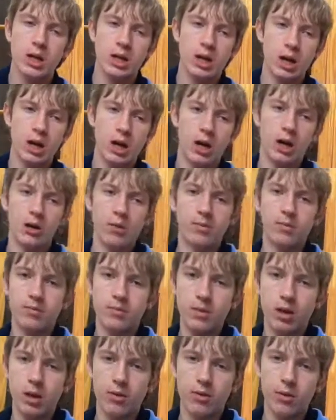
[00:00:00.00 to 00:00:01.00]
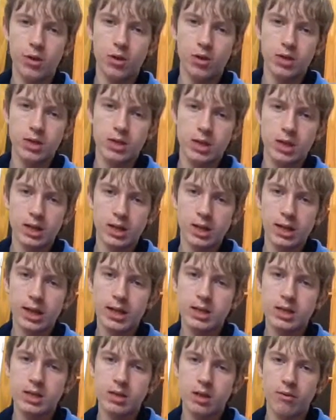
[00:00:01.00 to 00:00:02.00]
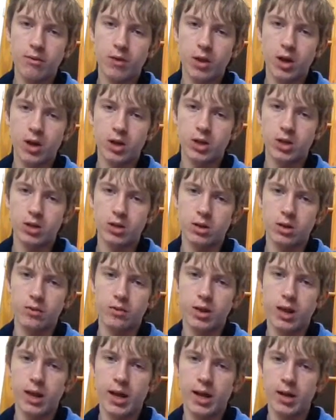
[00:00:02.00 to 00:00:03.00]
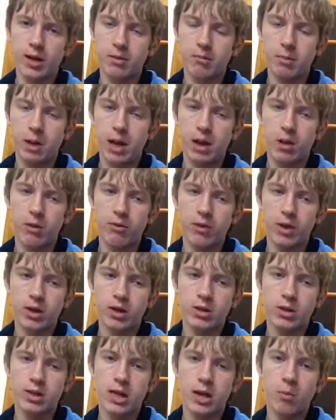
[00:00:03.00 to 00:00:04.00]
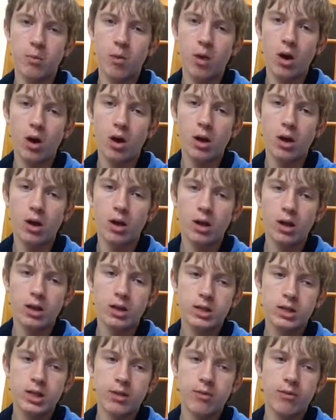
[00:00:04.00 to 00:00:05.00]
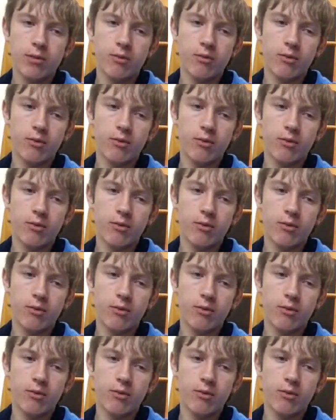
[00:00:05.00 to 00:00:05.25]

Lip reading: of course, these version of the Alien Power figures, there were different